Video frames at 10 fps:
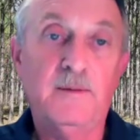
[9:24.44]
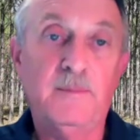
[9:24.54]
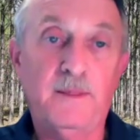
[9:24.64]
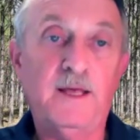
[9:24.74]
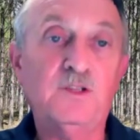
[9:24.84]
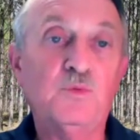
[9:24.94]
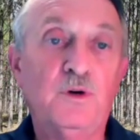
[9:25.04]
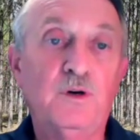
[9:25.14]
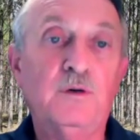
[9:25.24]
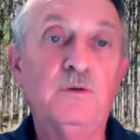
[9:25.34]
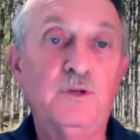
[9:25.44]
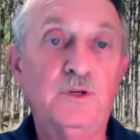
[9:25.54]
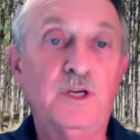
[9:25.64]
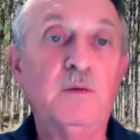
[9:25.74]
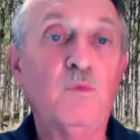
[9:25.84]
And that's where you're
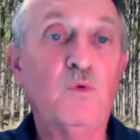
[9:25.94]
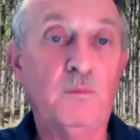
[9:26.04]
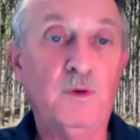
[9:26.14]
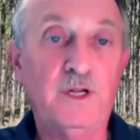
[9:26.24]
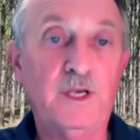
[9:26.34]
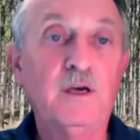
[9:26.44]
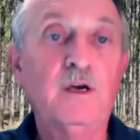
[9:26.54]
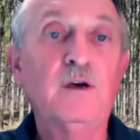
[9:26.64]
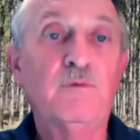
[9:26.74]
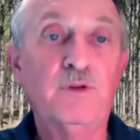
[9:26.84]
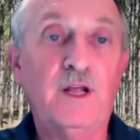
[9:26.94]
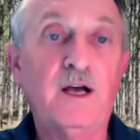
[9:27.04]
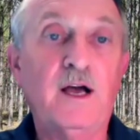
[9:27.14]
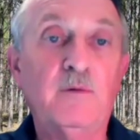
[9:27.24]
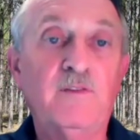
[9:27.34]
getting more money for that
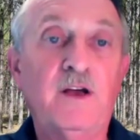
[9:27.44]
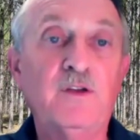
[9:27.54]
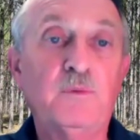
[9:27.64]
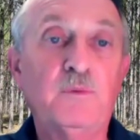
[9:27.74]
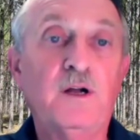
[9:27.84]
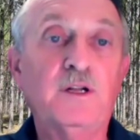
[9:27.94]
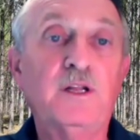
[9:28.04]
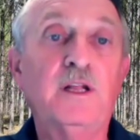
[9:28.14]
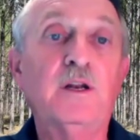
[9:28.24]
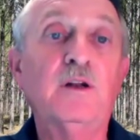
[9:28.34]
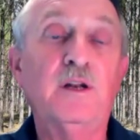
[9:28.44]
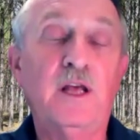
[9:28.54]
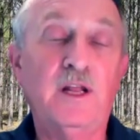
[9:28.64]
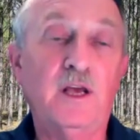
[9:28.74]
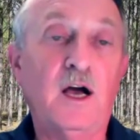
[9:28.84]
higher value product and
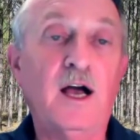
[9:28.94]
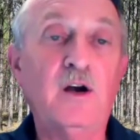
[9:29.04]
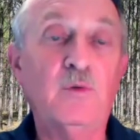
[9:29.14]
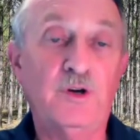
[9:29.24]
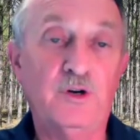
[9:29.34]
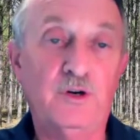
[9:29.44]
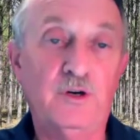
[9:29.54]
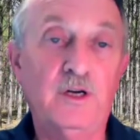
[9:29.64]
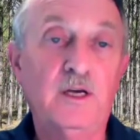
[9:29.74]
netting a higher return.